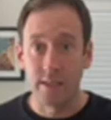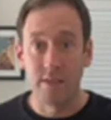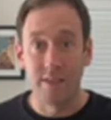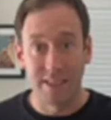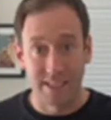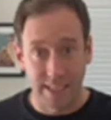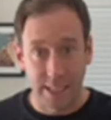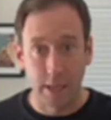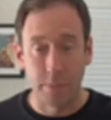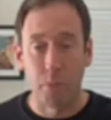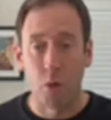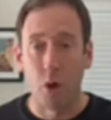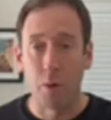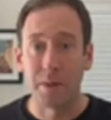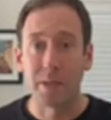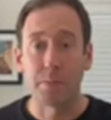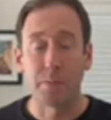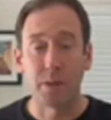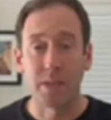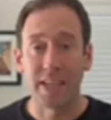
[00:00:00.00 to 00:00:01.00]
listing appointments
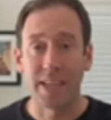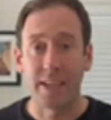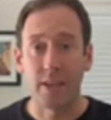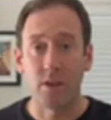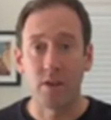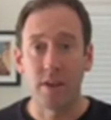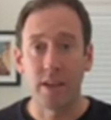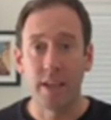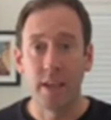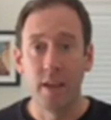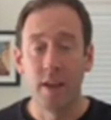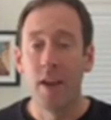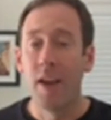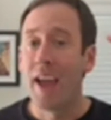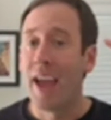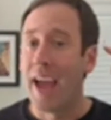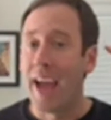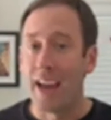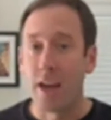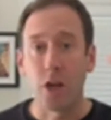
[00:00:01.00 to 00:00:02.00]
particularly,
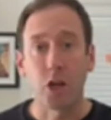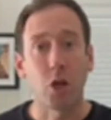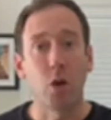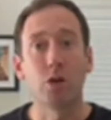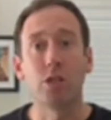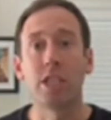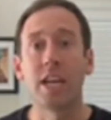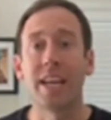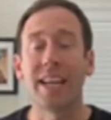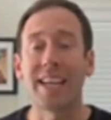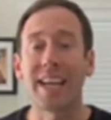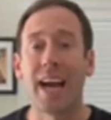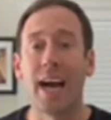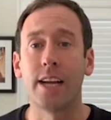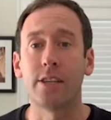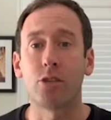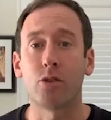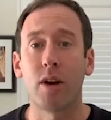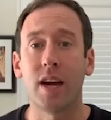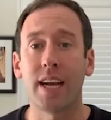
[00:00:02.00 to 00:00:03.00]
and negotiating
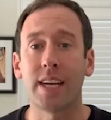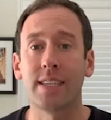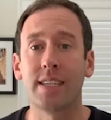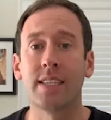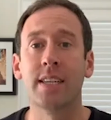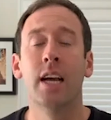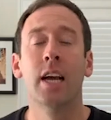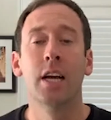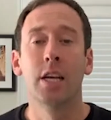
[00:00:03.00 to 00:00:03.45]
contracts,